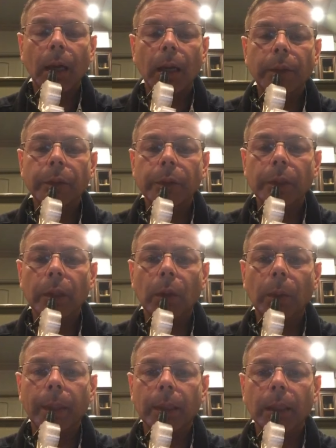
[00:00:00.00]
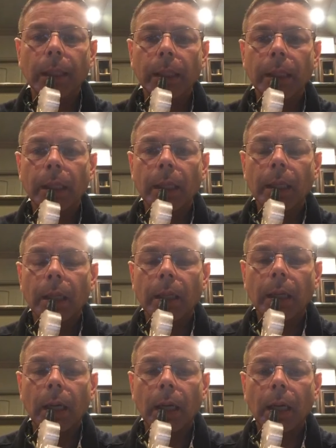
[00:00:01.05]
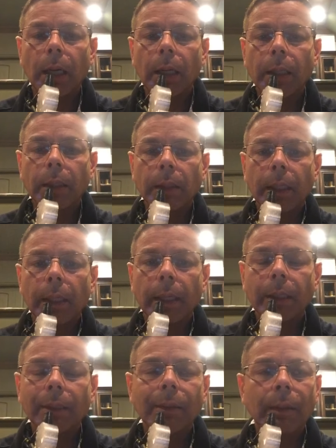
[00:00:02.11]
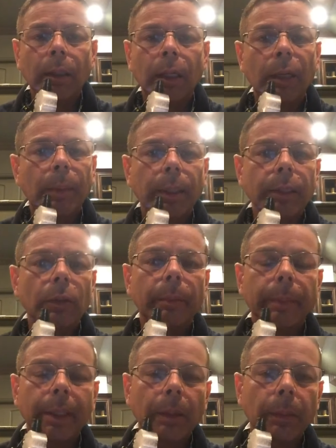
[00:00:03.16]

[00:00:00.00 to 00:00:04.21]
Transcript: using a quick light. And come on, let's all admit it.